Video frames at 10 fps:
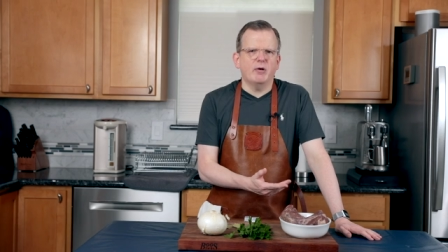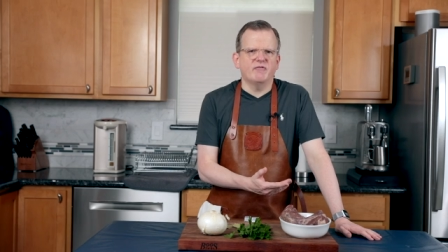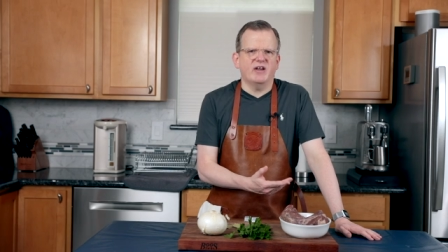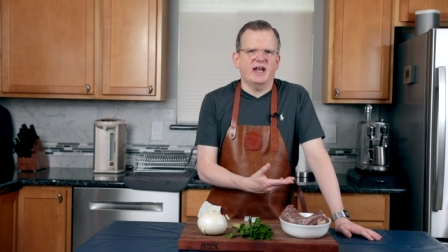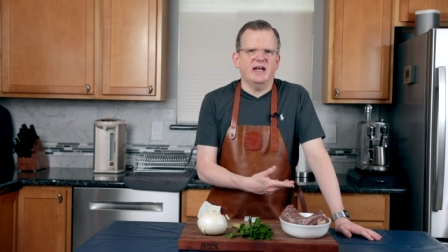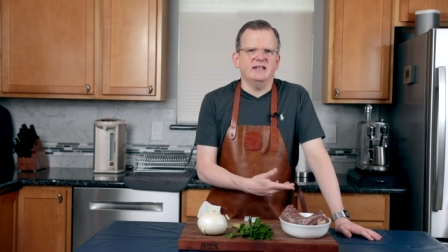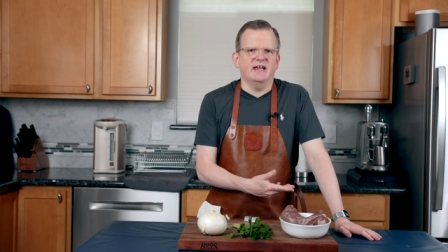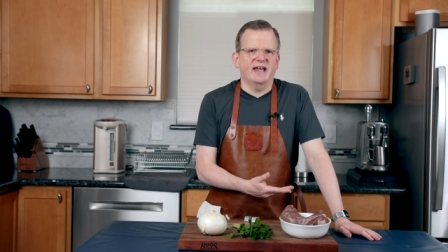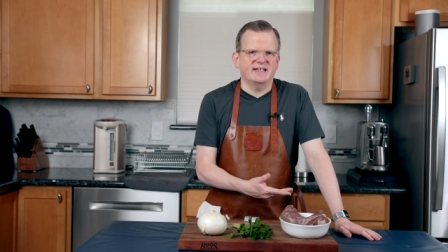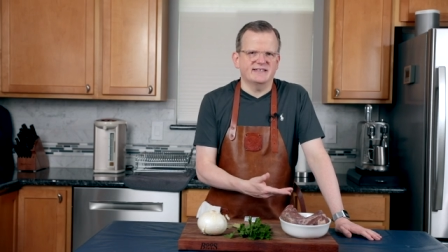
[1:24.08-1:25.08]
off any
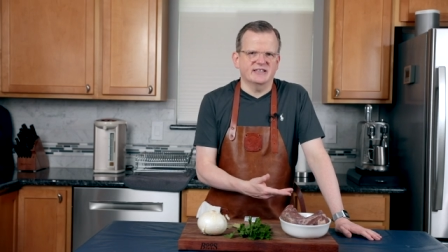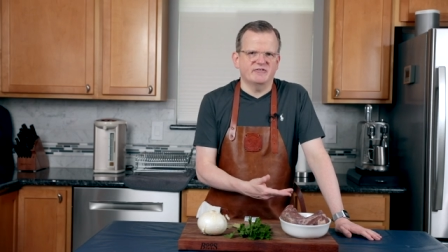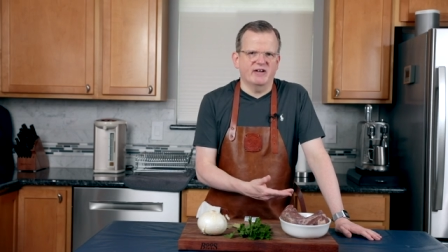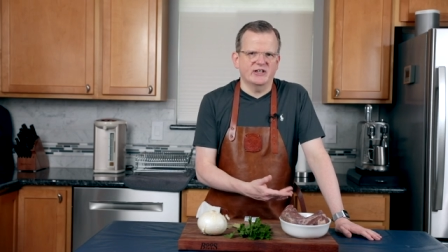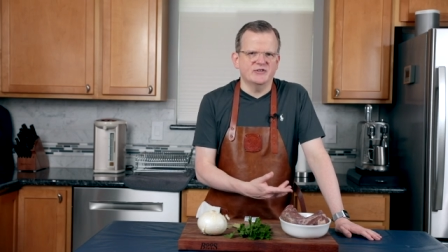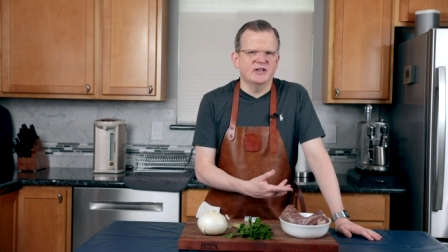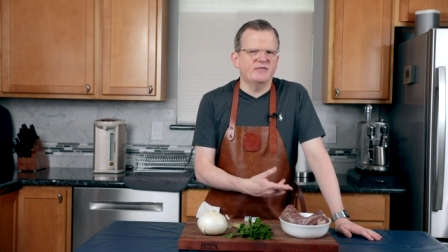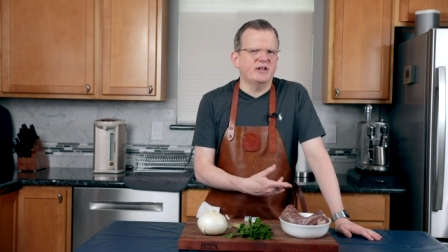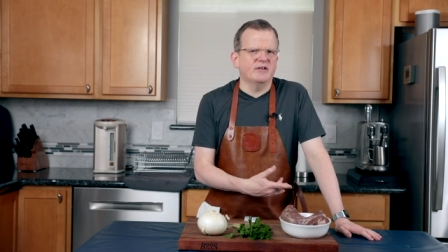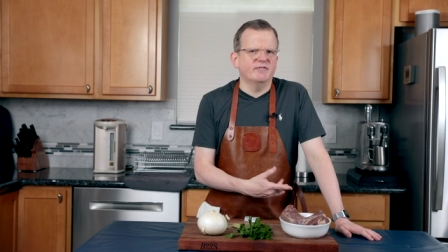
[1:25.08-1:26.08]
excess fat. You don't have
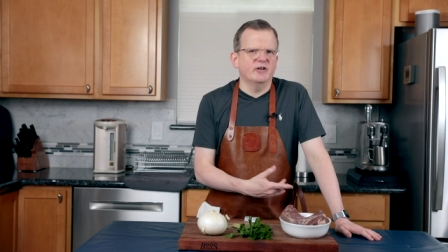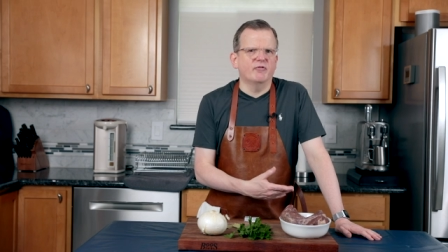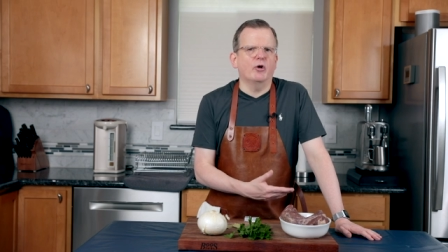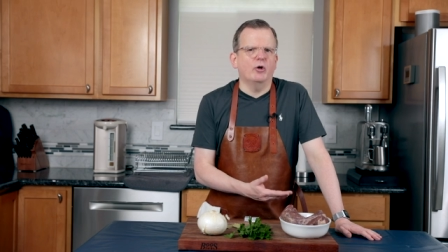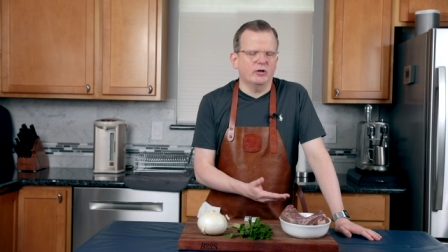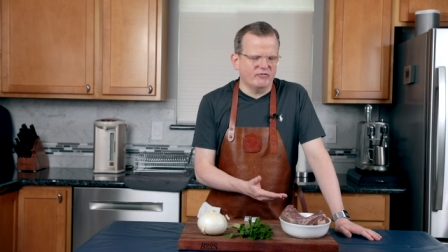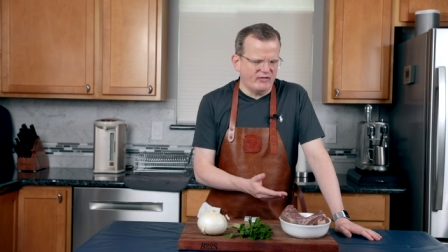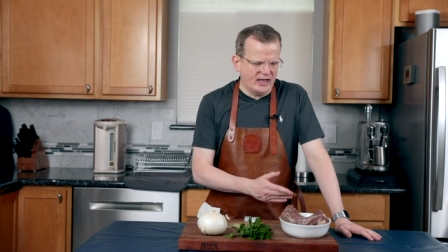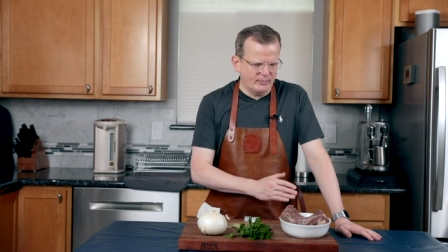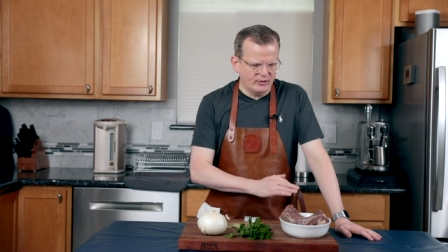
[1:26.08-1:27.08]
to get rid of all the
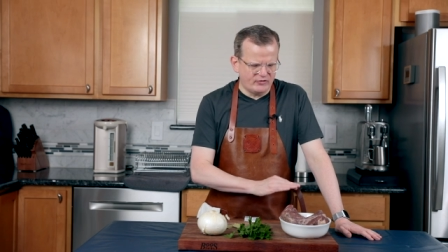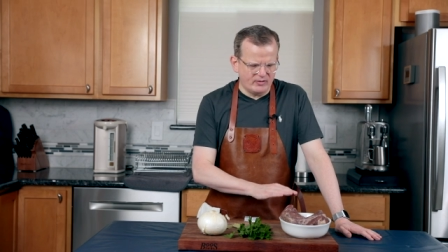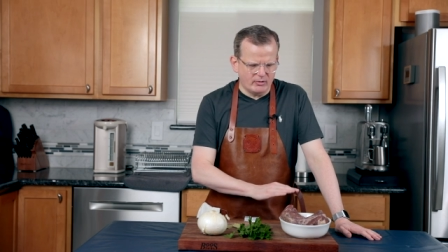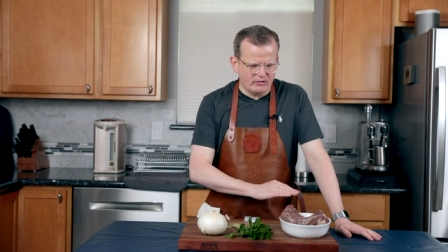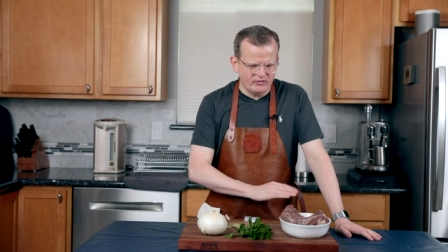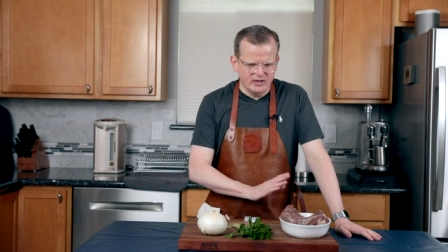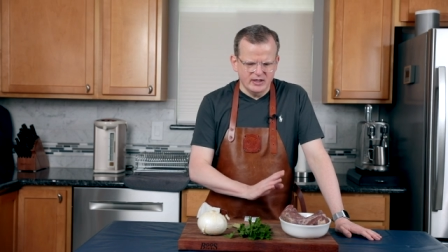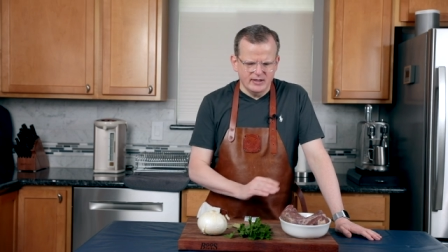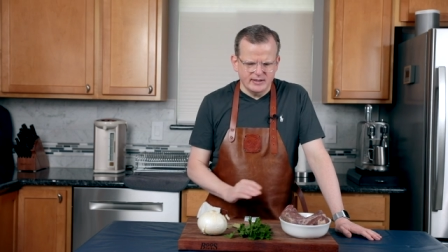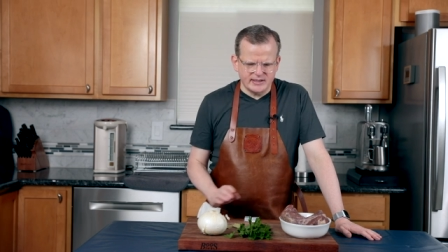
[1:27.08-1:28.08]
fat, but trim
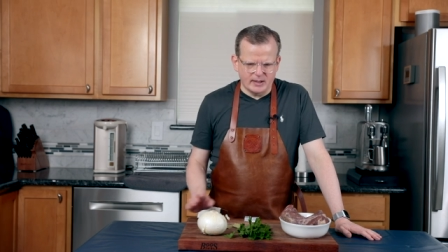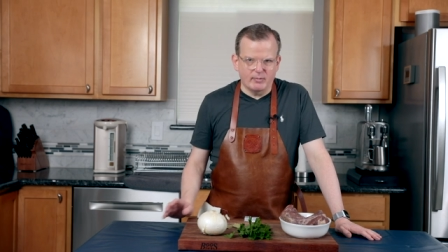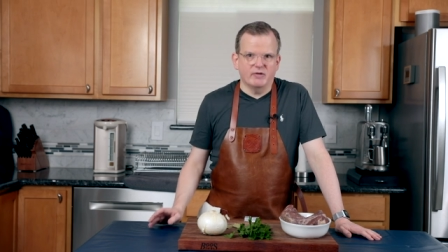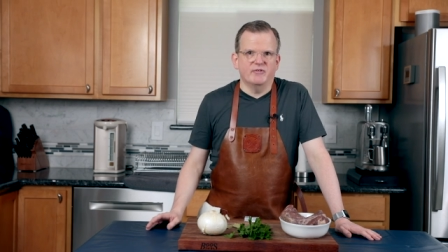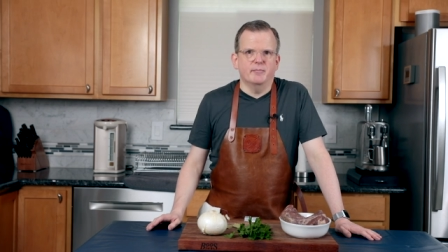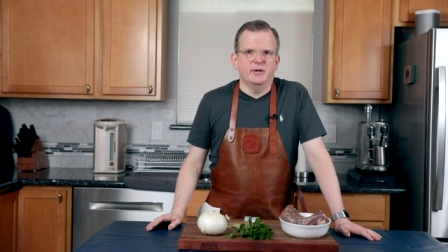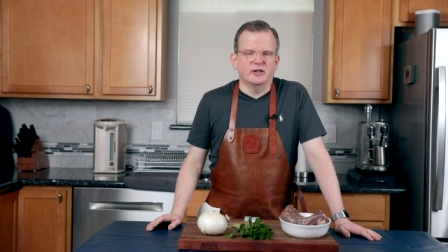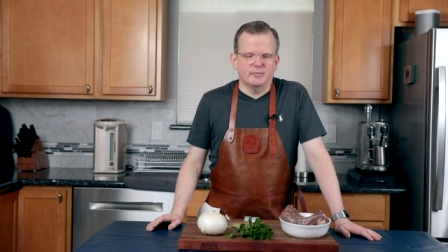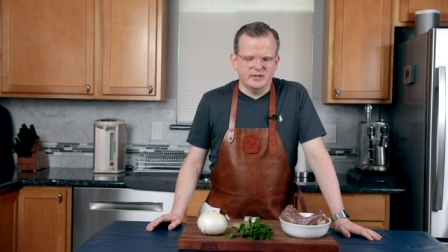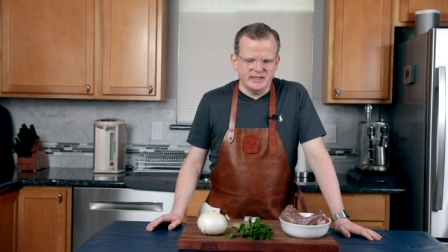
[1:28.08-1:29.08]
off some of the
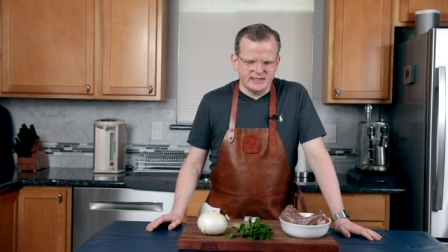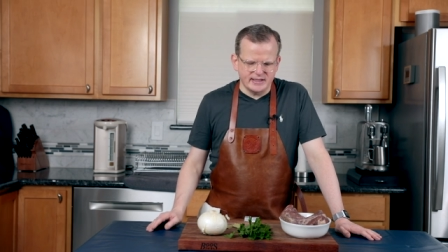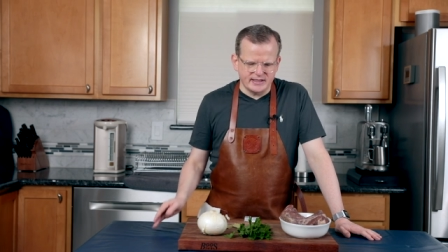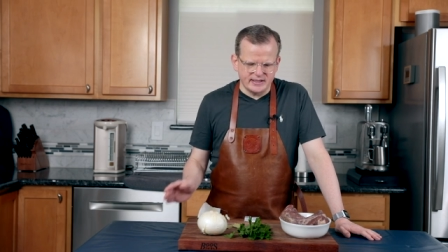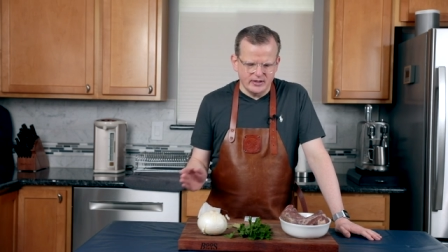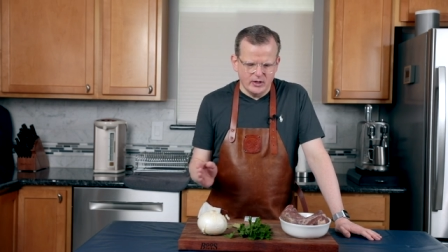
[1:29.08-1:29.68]
bigger pieces